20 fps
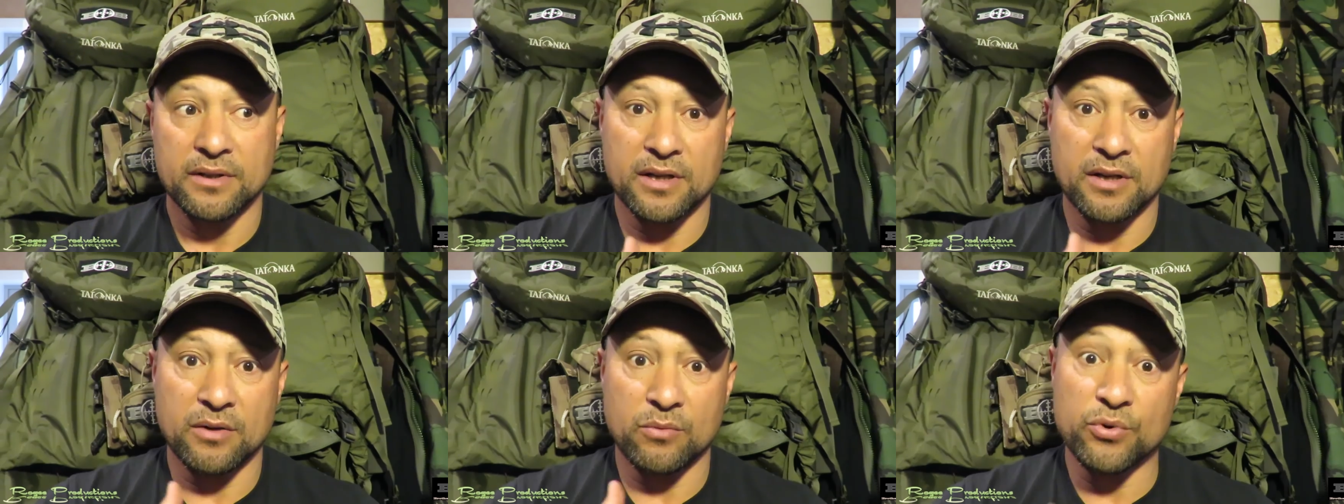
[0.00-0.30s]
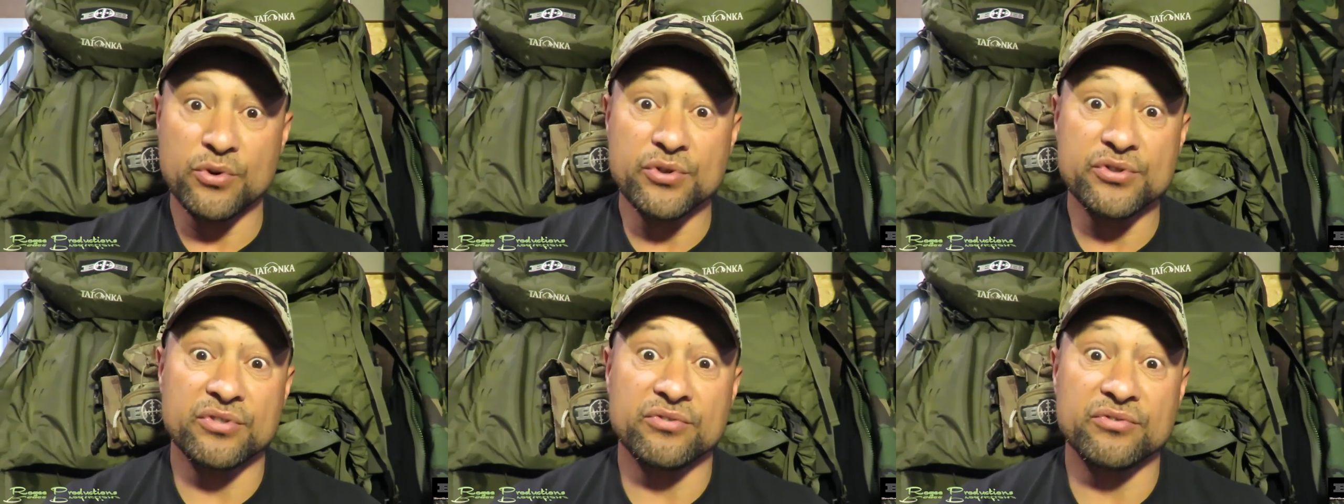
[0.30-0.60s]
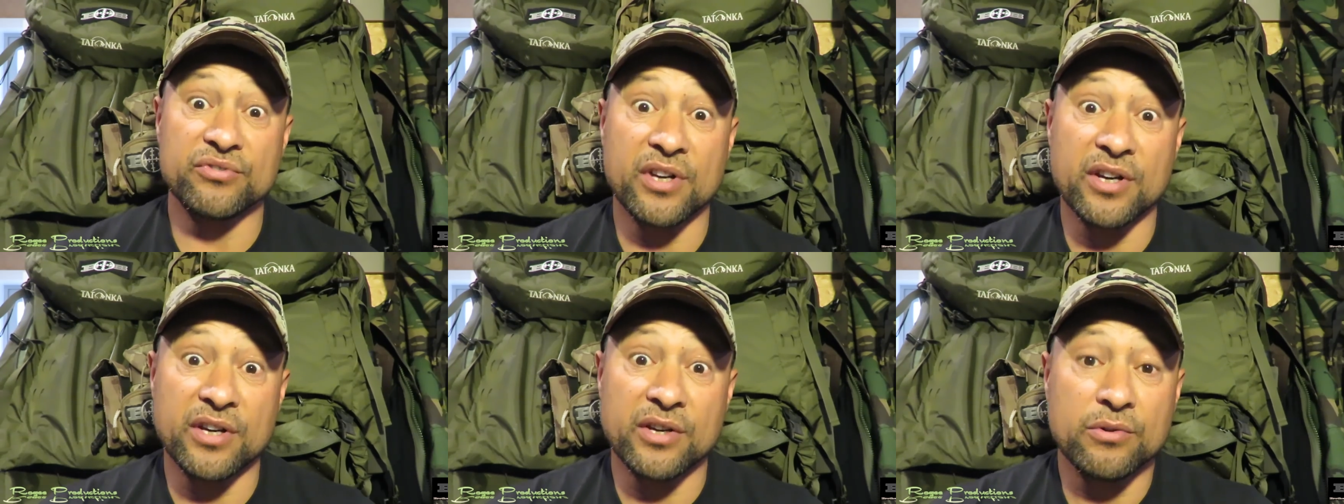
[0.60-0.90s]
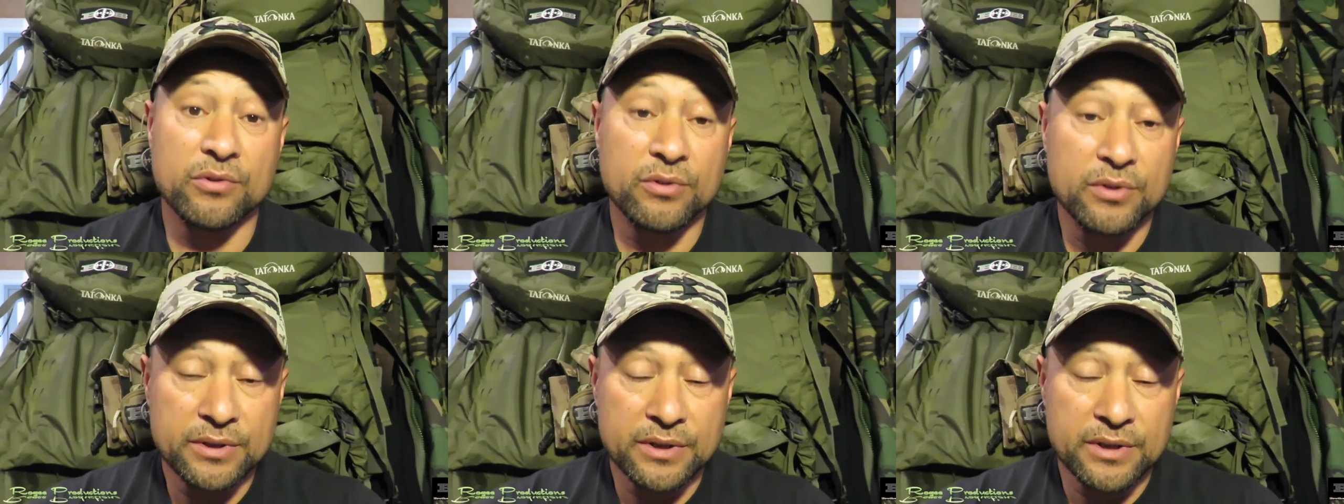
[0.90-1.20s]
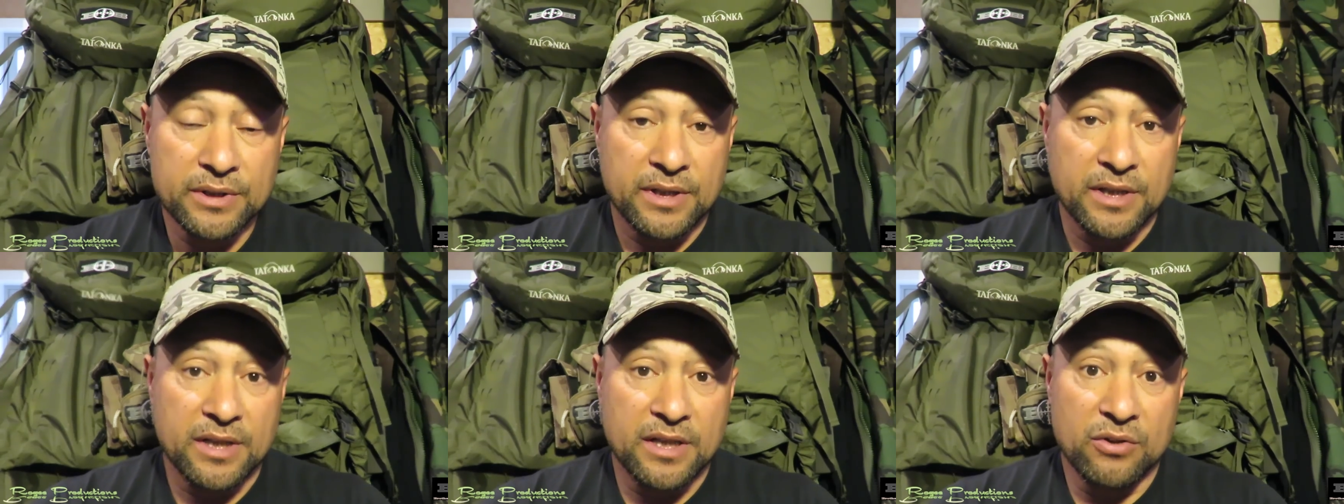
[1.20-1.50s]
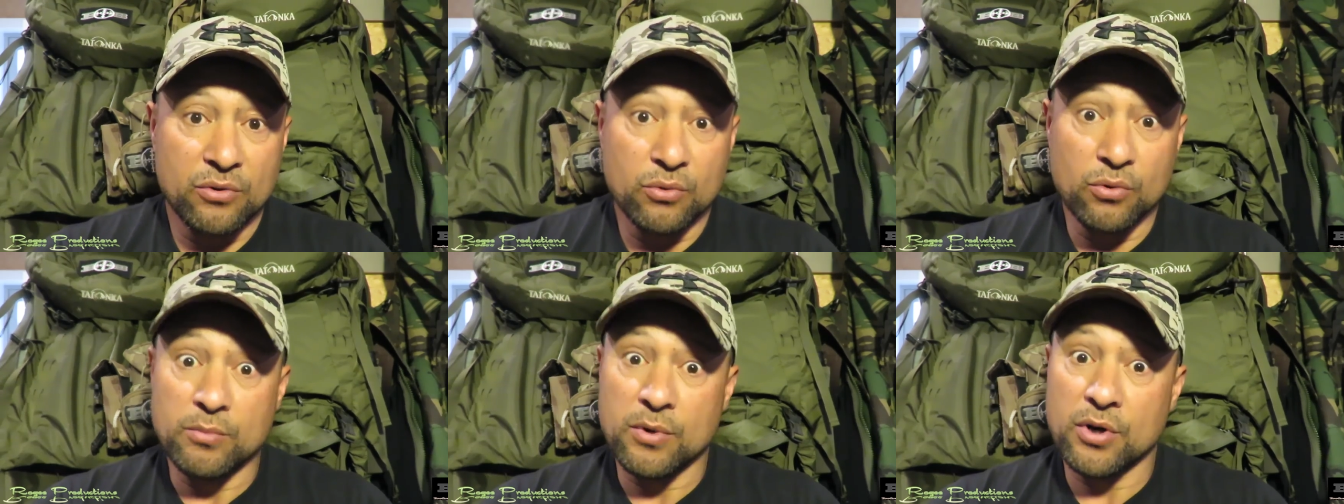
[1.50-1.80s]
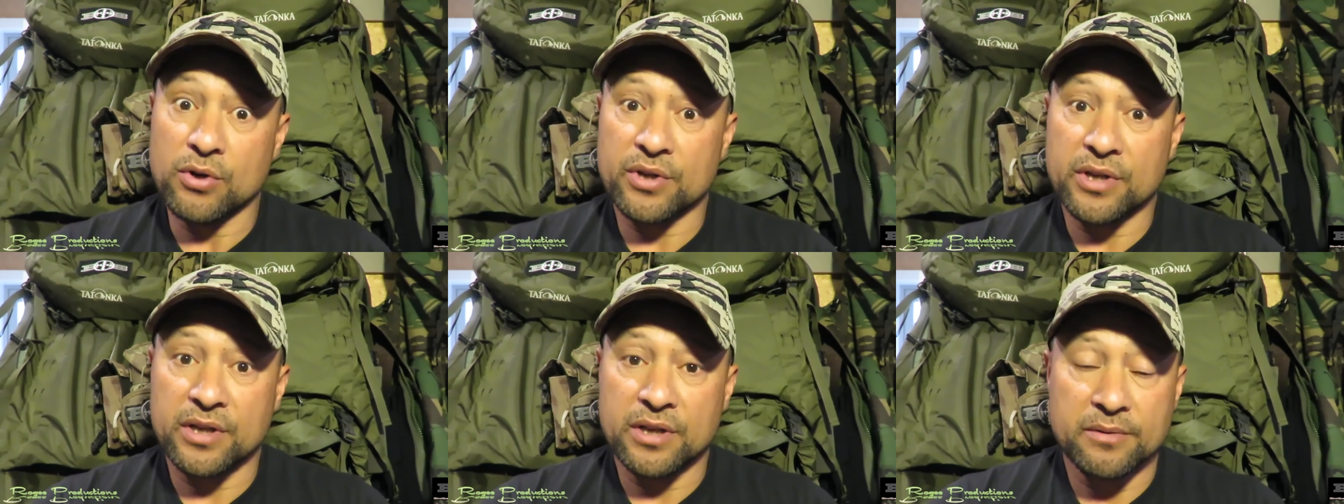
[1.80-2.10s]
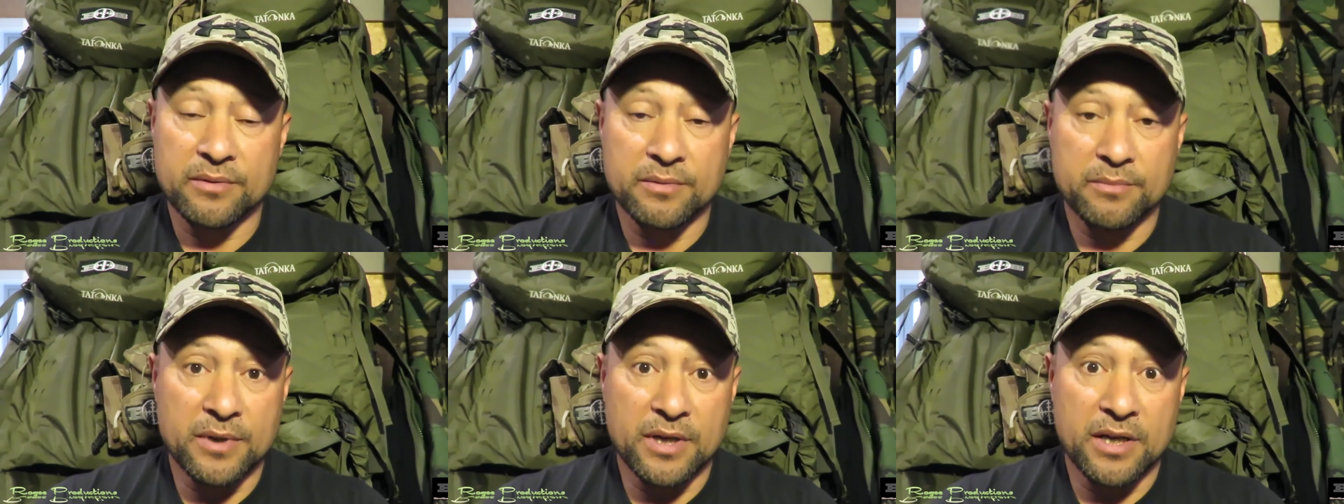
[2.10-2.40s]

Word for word: uh, words in Te Reo uh, or Māori.